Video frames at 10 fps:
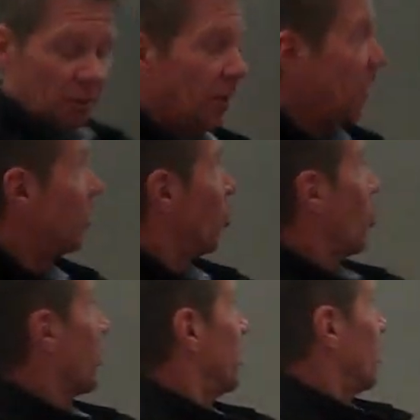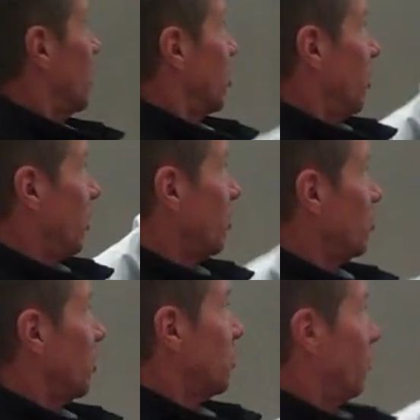committee to your organization, these
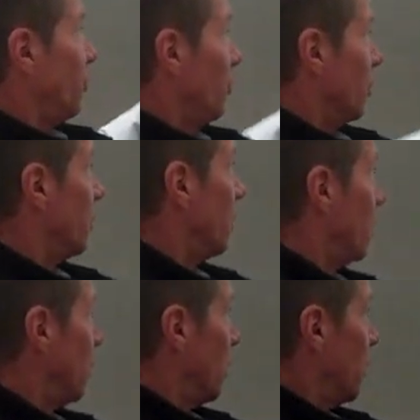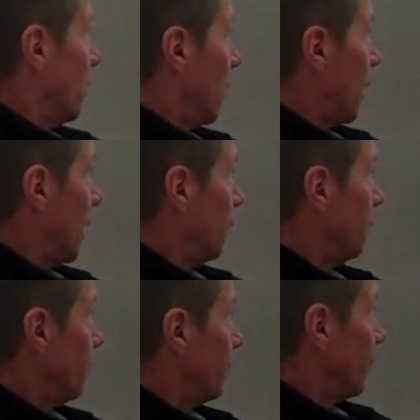are just a few.
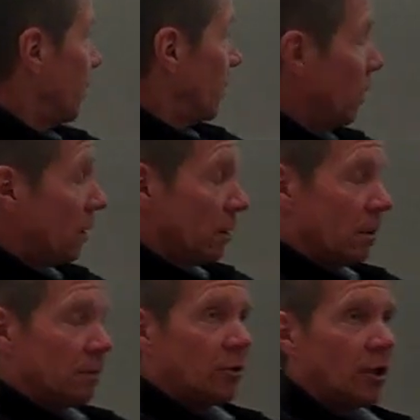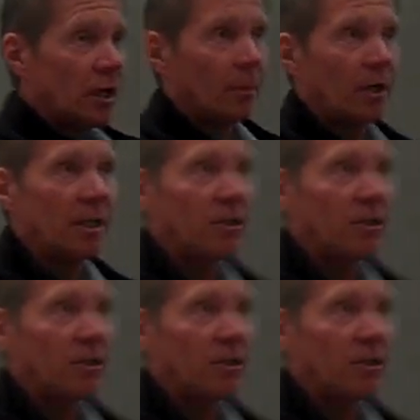Um, we talk about